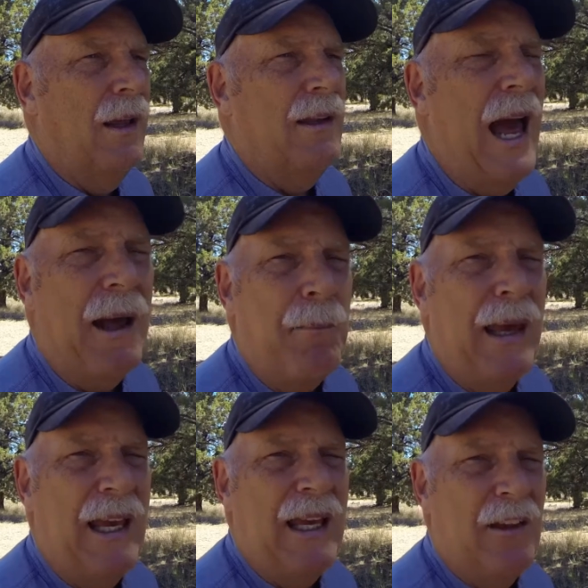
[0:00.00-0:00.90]
not
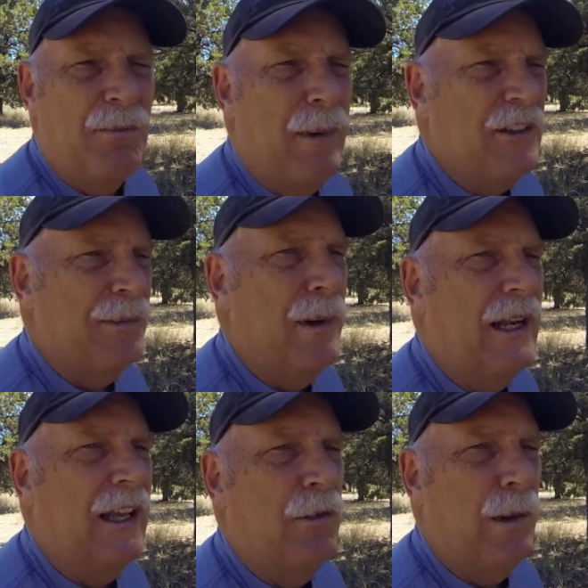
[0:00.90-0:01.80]
making as much
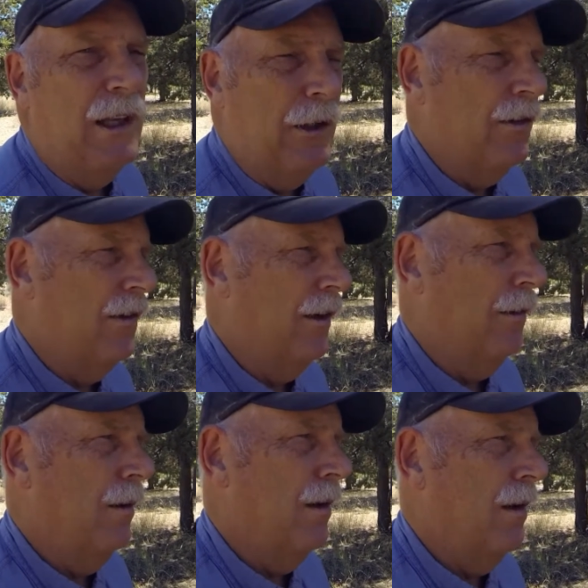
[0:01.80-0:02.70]
money as we used
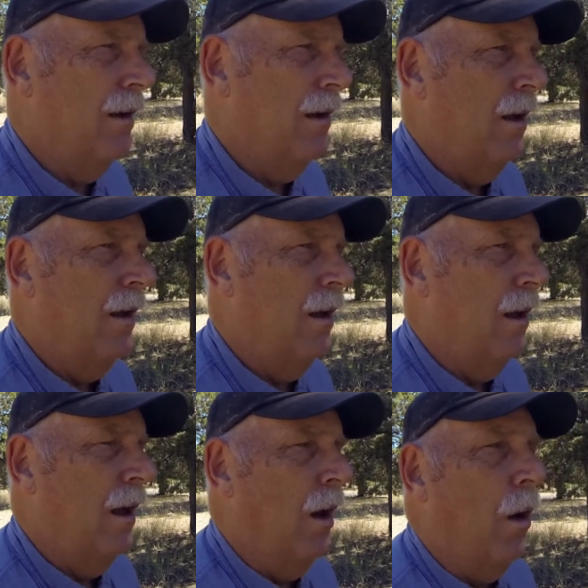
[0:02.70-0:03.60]
to.
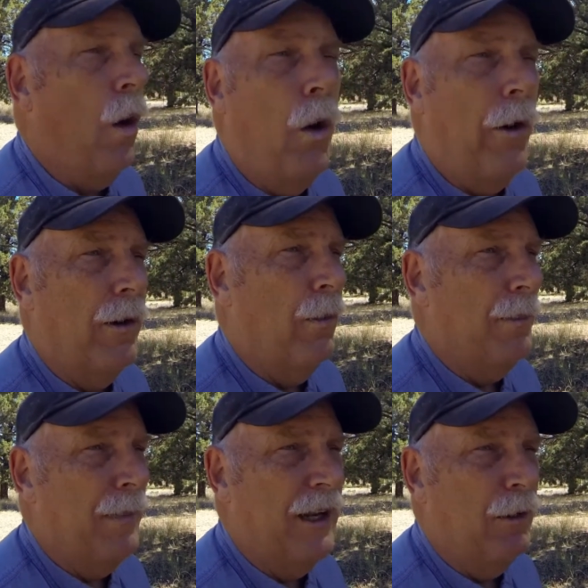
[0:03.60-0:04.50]
Or
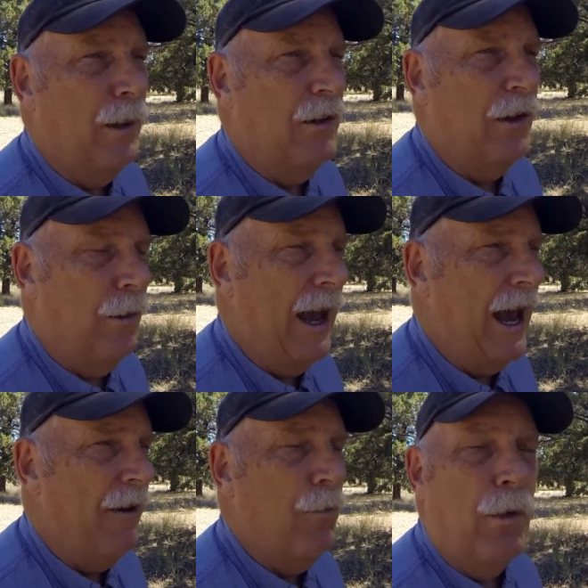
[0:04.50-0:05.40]
what money we do
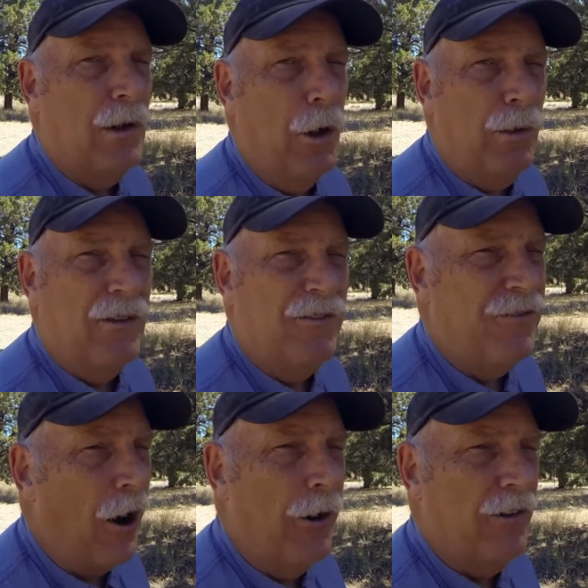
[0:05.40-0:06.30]
have won't go as
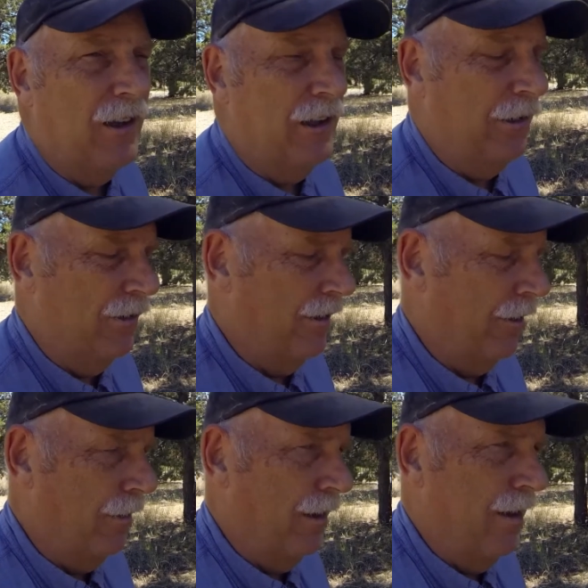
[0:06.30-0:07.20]
far as it used
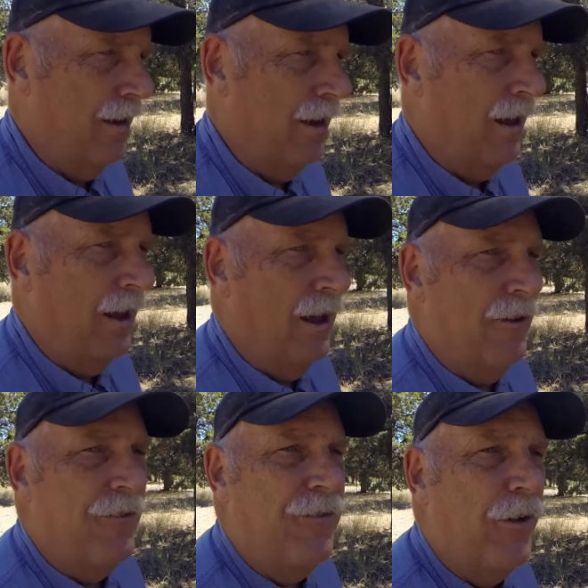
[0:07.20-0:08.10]
to.
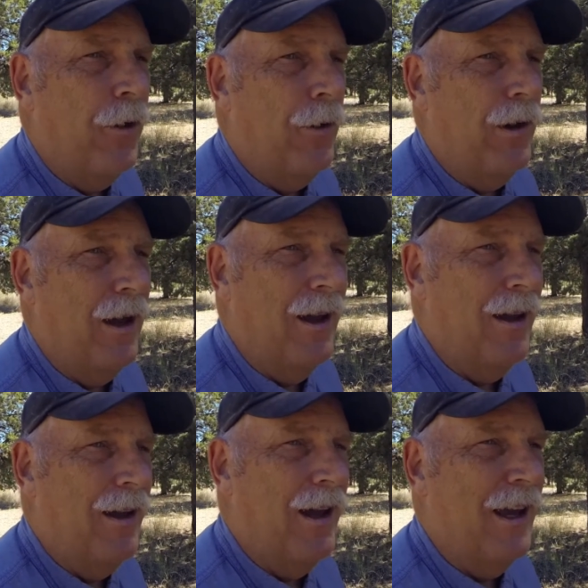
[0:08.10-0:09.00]
Food
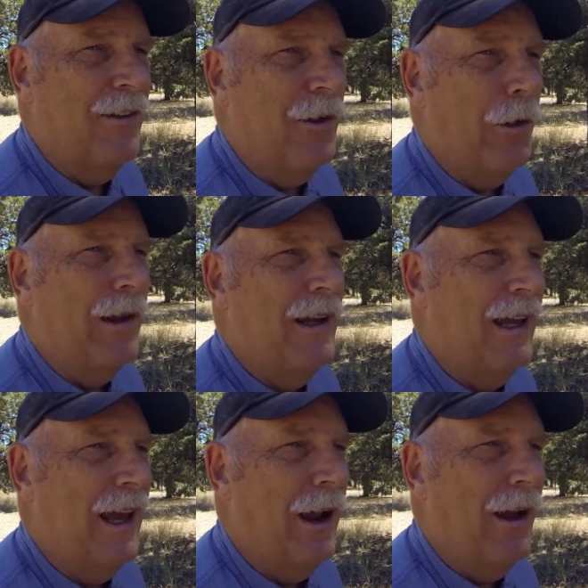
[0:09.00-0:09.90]
is going to
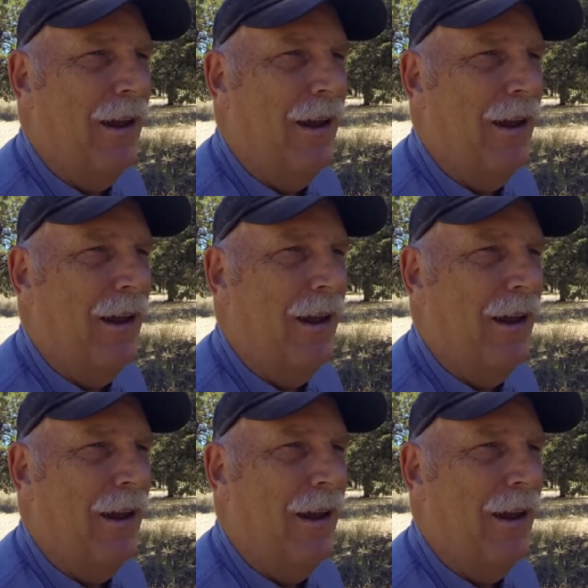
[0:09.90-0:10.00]
get